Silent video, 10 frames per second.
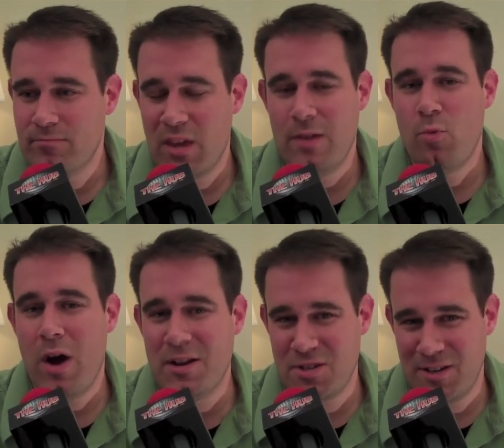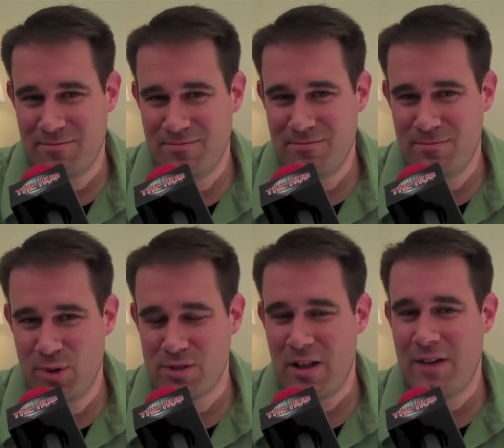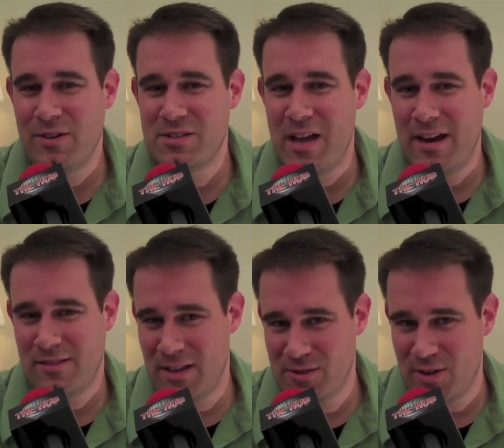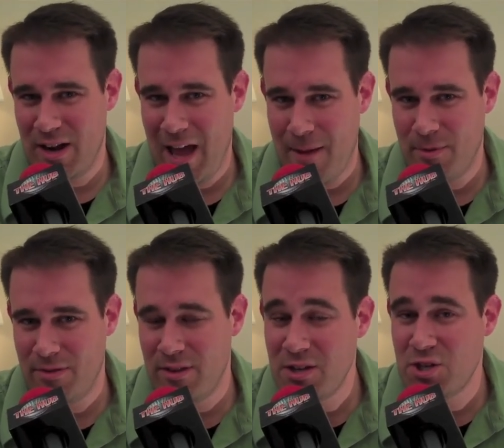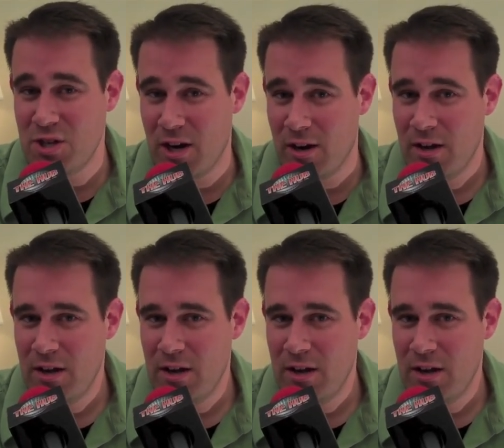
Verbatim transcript: keep watching because a lot of exciting things are going to happen this year